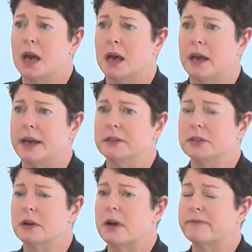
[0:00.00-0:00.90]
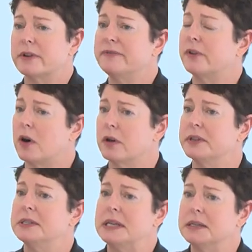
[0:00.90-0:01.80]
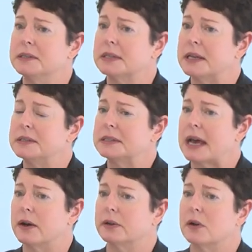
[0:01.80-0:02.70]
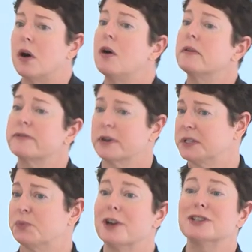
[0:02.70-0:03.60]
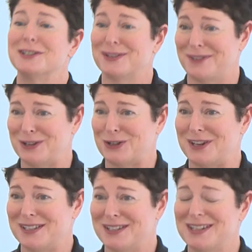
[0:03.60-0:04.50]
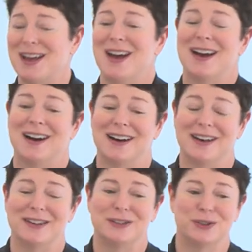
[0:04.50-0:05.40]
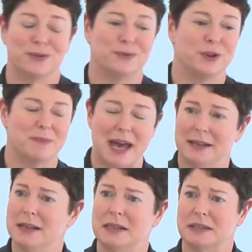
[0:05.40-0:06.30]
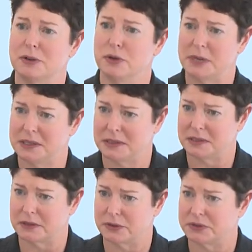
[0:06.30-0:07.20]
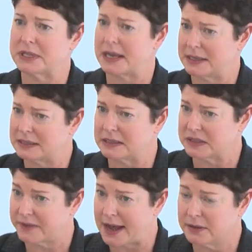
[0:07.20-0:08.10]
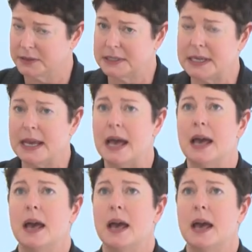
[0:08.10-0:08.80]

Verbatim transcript: Uh, and so every fall, the dean sends out a call for expressions of interest uh, to humanities and humanistic social sciences faculty.